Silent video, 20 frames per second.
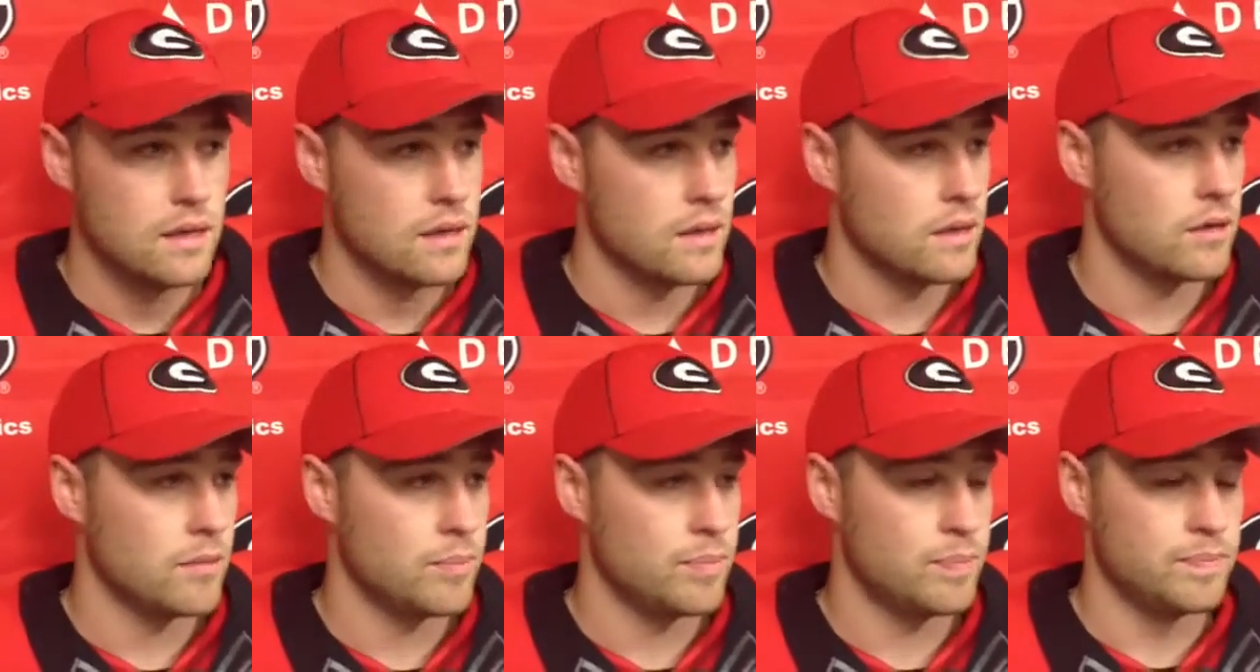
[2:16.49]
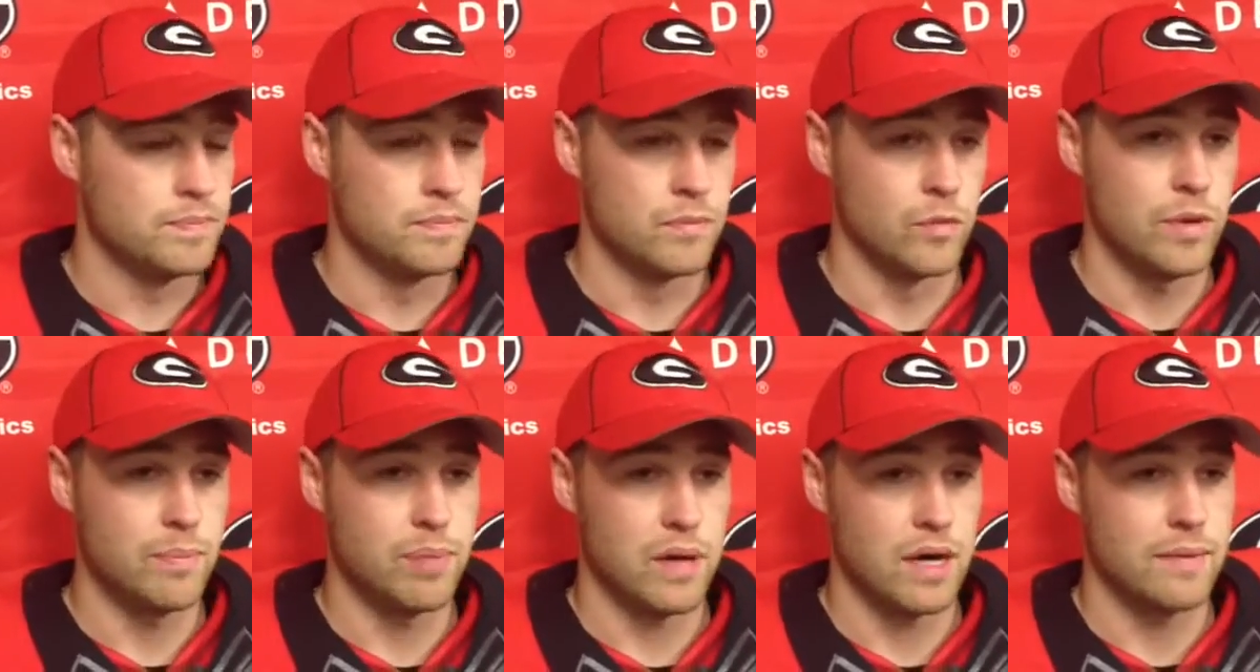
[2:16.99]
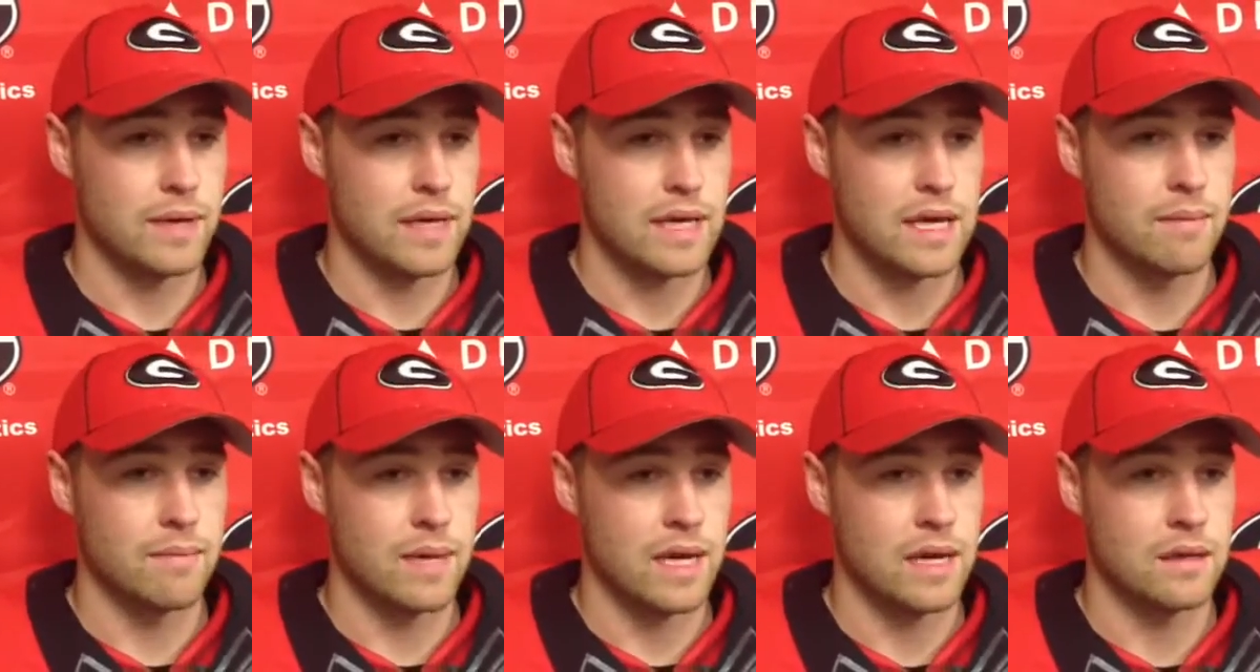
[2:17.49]
you know, we probably
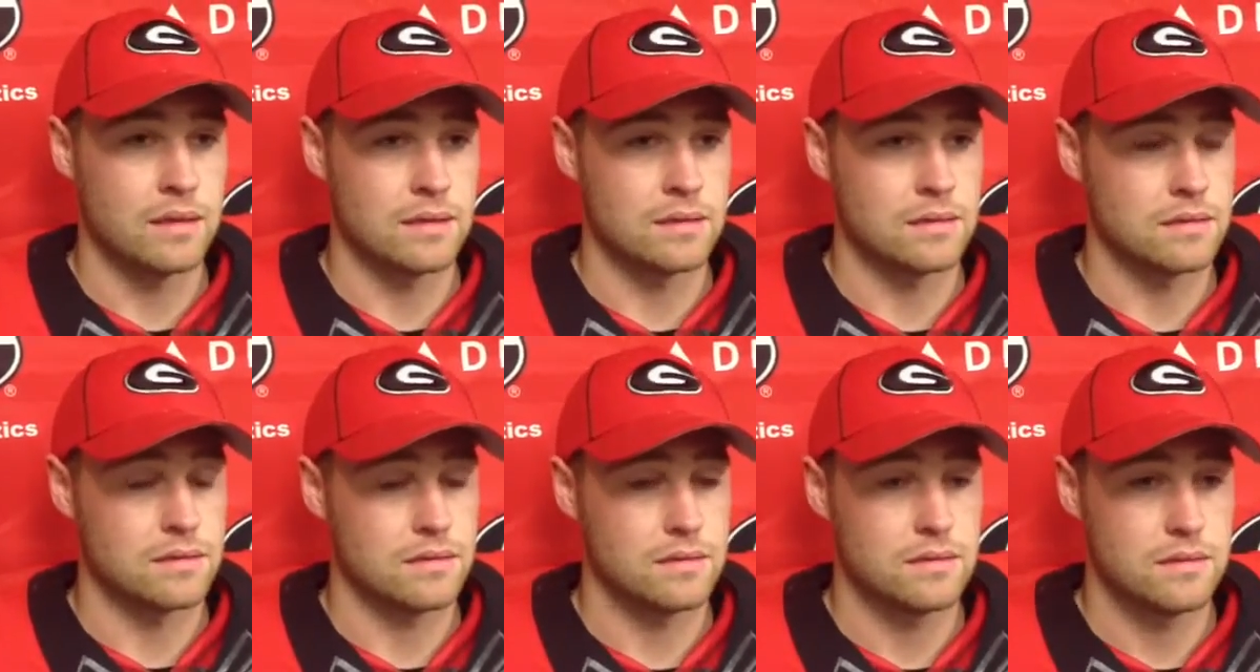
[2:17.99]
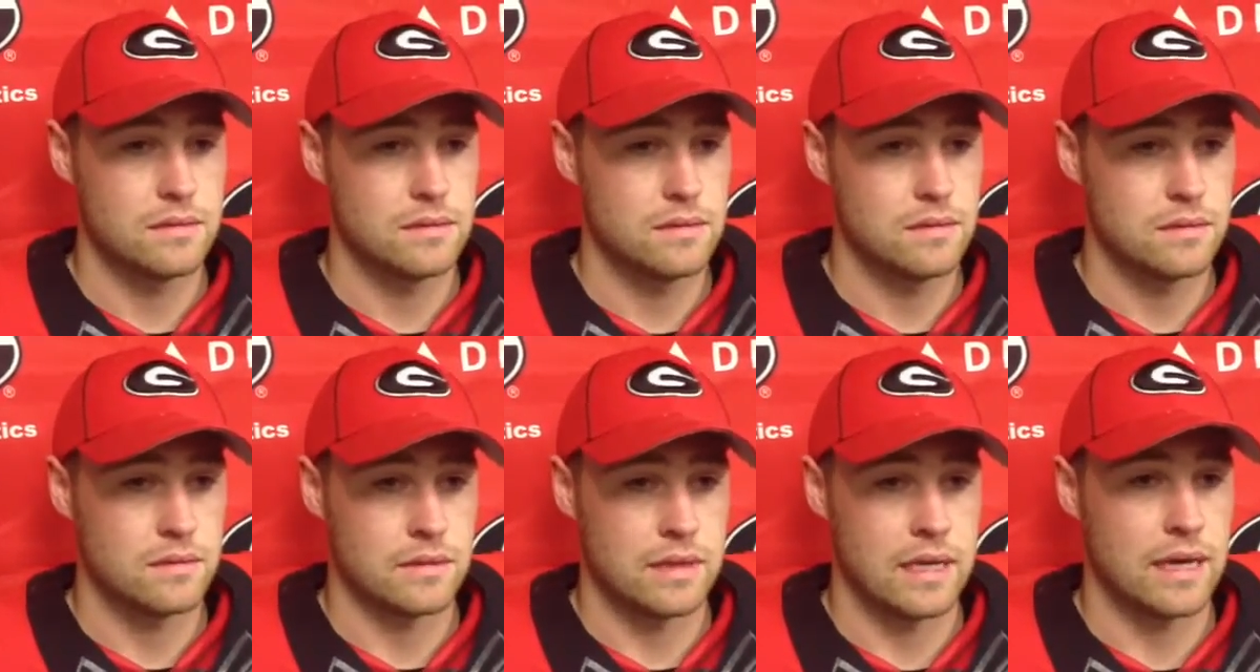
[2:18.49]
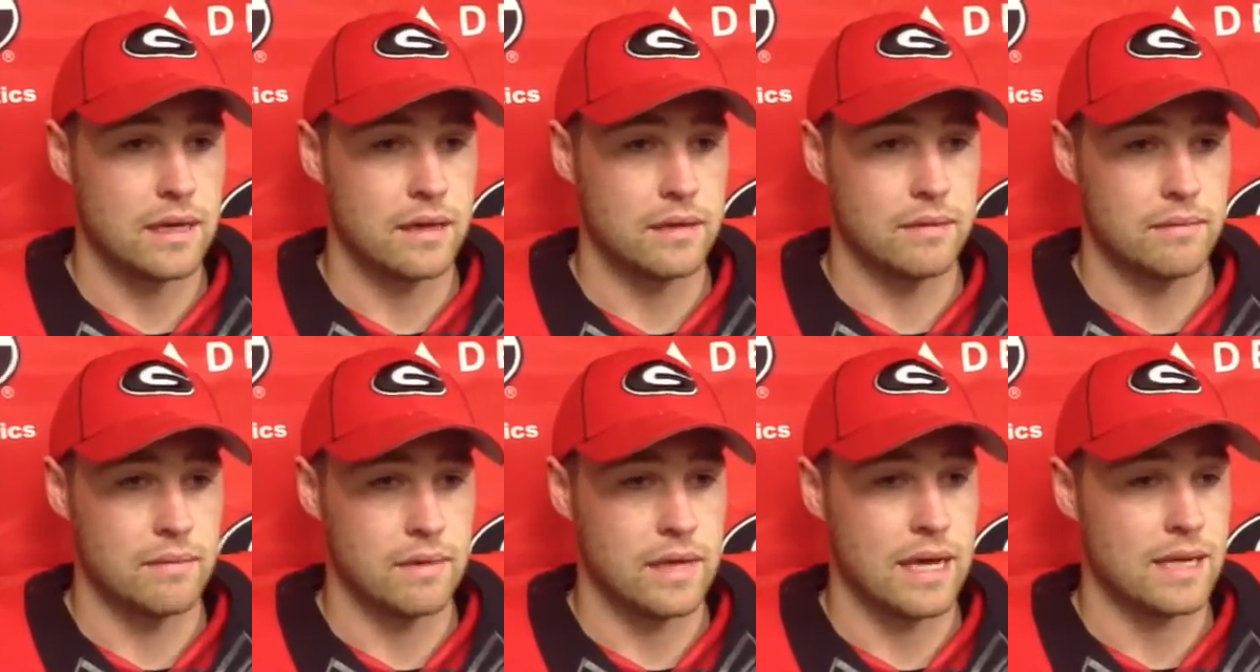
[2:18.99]
came out and not
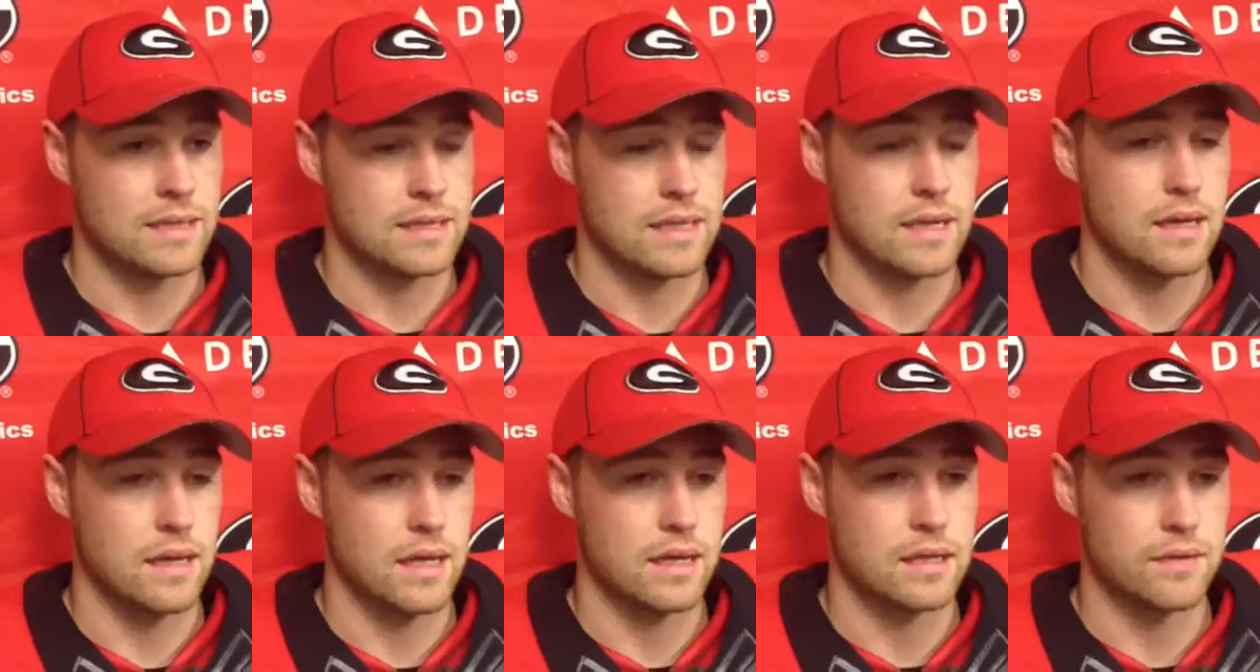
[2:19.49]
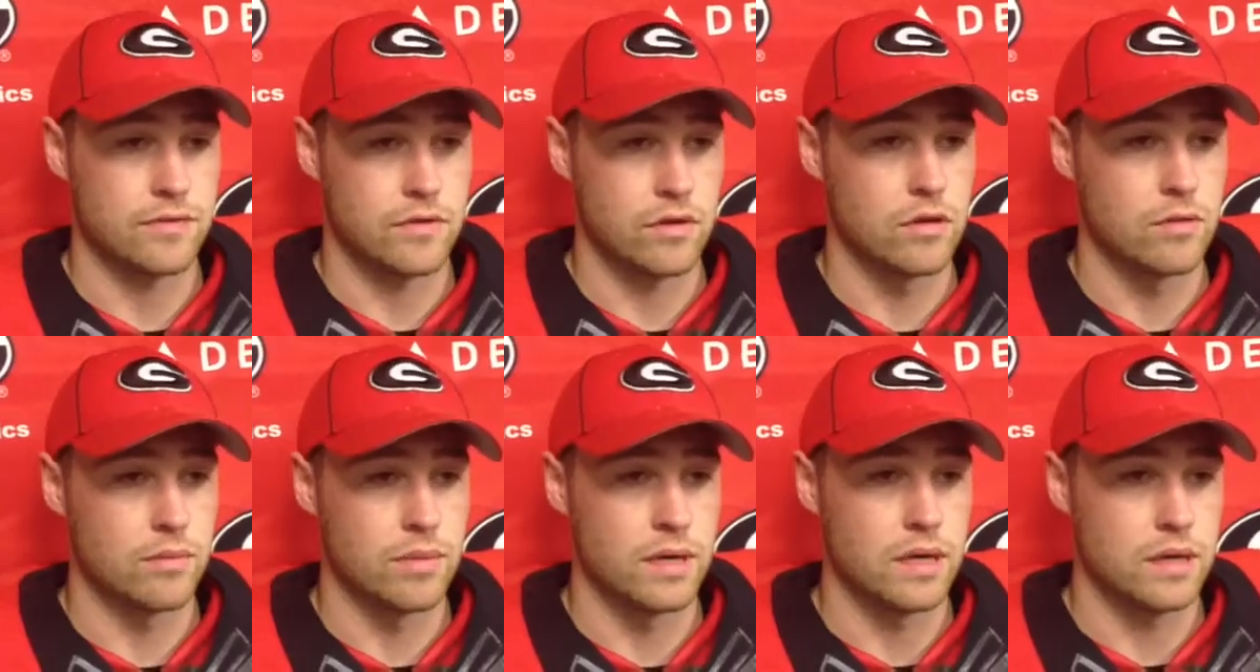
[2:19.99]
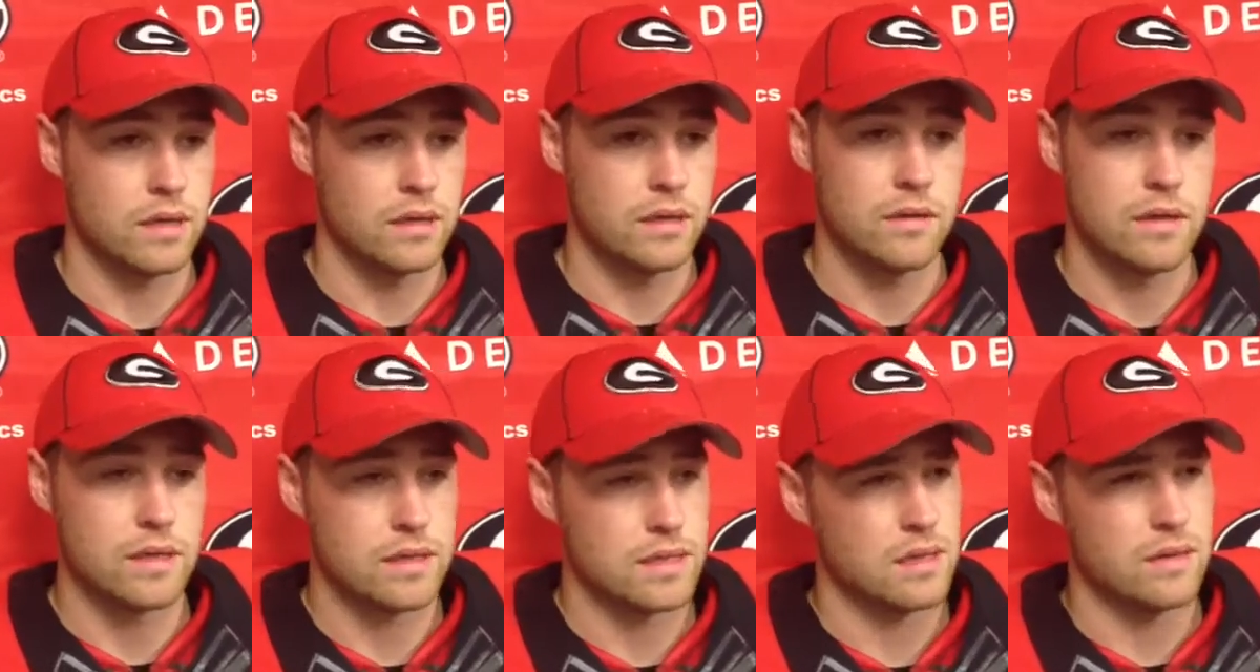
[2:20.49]
as a collective group, but
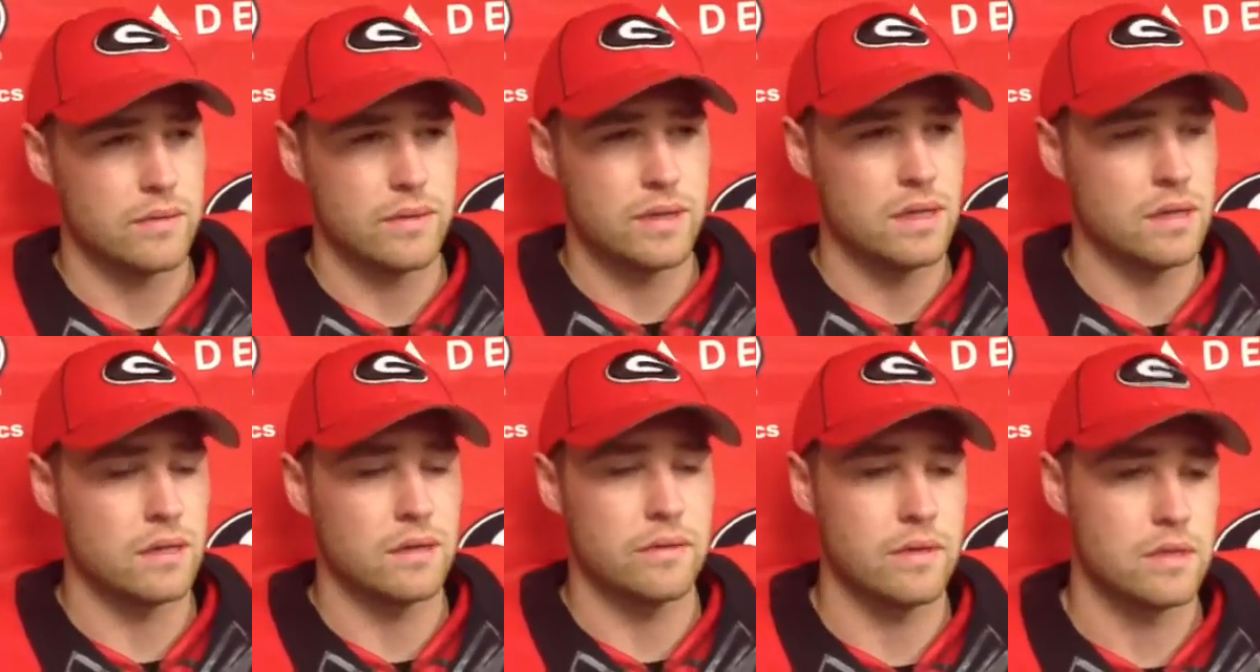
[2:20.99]
you can tell we didn't.